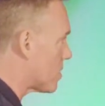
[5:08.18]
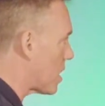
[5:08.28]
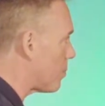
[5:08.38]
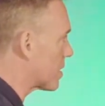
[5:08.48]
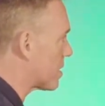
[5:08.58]

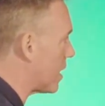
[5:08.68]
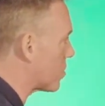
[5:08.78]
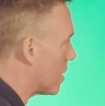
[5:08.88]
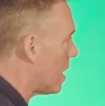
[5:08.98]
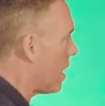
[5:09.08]

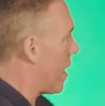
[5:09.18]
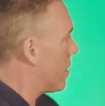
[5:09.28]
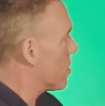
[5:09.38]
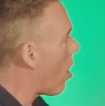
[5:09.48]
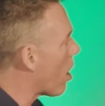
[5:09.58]
subluxation.
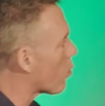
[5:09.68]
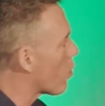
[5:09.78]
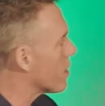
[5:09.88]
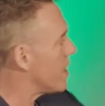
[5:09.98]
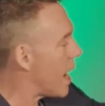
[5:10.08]
That is our
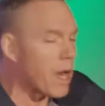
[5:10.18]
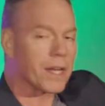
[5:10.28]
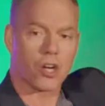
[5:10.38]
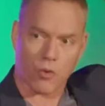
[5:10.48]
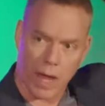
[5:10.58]
word. Is that
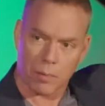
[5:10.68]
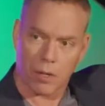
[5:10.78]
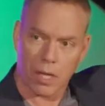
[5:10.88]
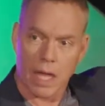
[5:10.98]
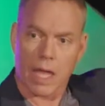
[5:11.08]
not
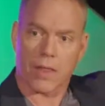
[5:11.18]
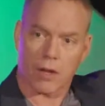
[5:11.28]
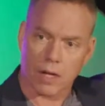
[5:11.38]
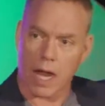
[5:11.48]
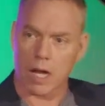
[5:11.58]
incredible? And there are